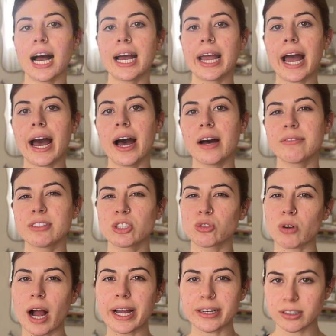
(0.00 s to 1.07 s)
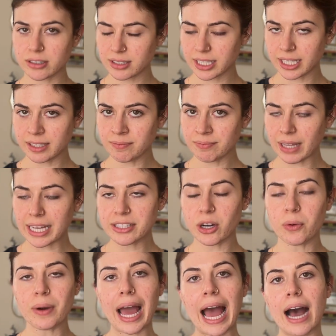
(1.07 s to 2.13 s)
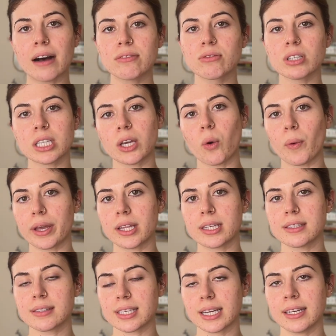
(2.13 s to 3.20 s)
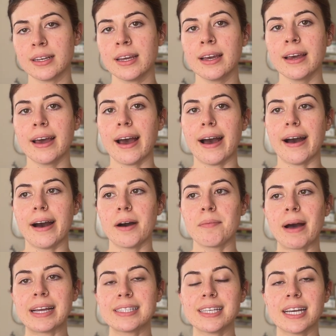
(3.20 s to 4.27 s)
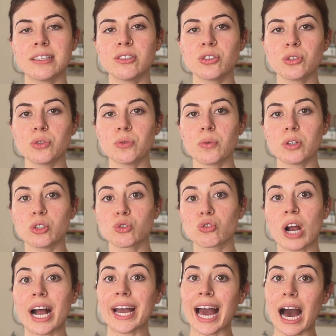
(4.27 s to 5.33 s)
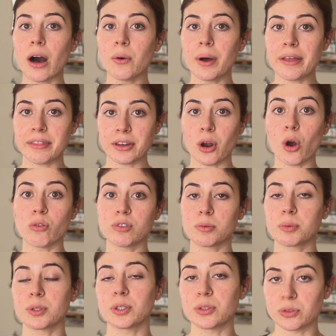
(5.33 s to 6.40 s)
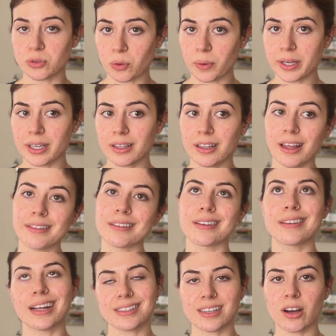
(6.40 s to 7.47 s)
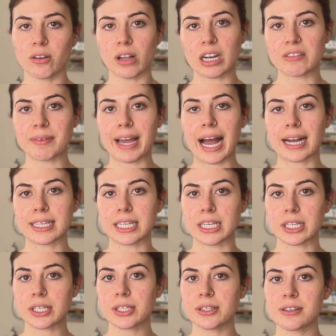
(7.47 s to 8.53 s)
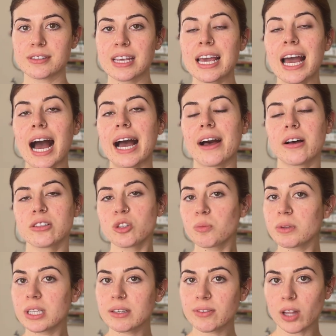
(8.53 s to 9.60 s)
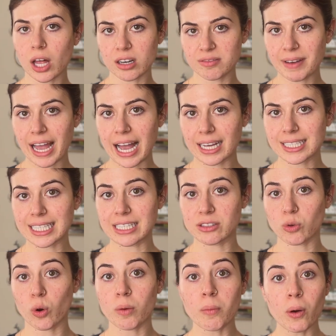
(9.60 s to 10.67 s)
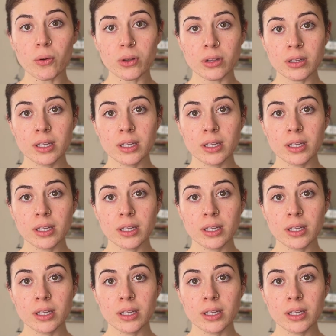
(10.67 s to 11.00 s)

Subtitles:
have drier skin. I don't have really oily skin. I tend to dry out and then overproduce oil, and then that's how a lot of my acne occurs. I also believe a lot of my acne is hormonal.